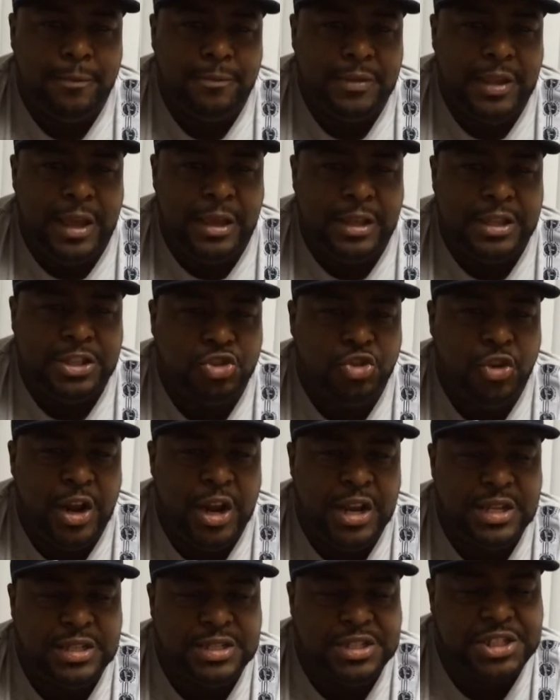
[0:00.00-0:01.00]
They
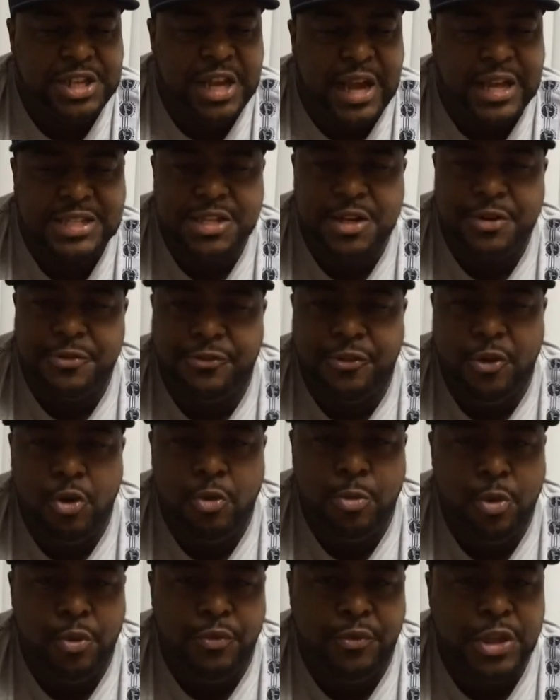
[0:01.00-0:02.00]
traded shots in a
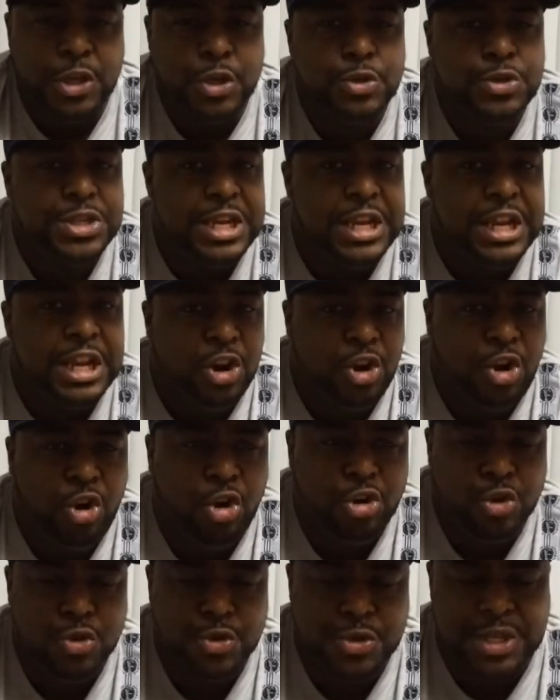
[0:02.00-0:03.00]
phone booth, and you've seen it
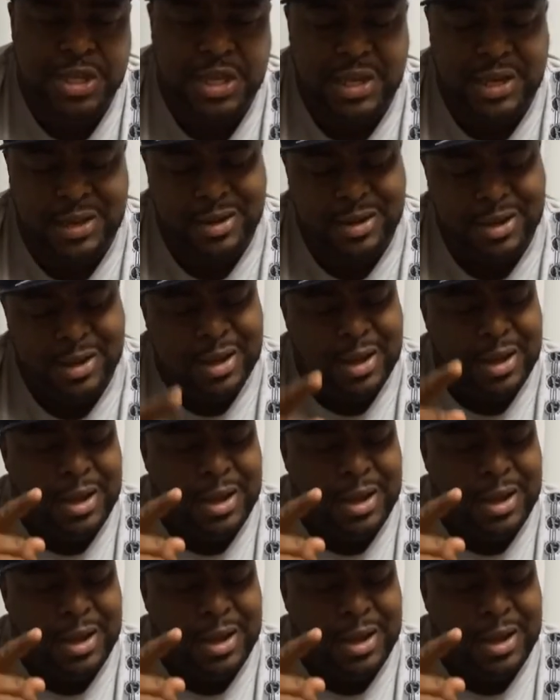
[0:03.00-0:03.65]
all. You've seen